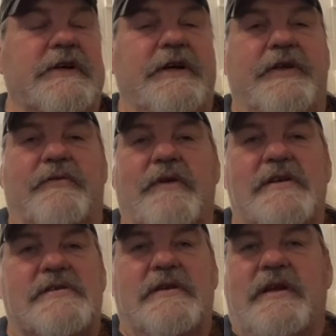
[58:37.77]
uh, the
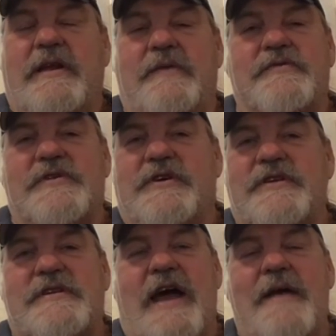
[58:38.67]
rest of it, it was a
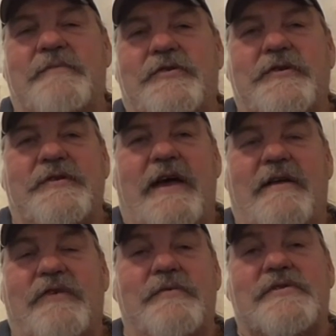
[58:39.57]
good time doing that.
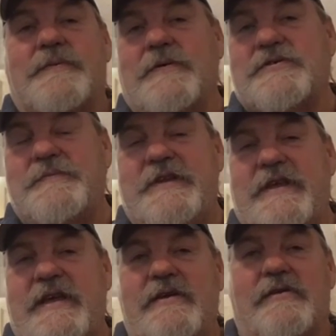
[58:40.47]
We were supposed to be
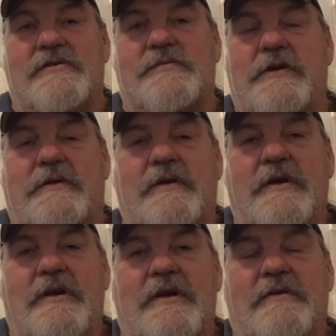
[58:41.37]
the heels, but
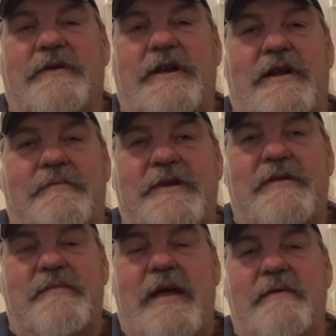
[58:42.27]
we ended up being
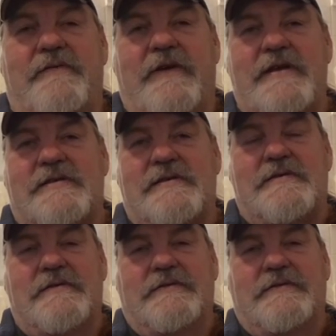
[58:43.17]
baby faces.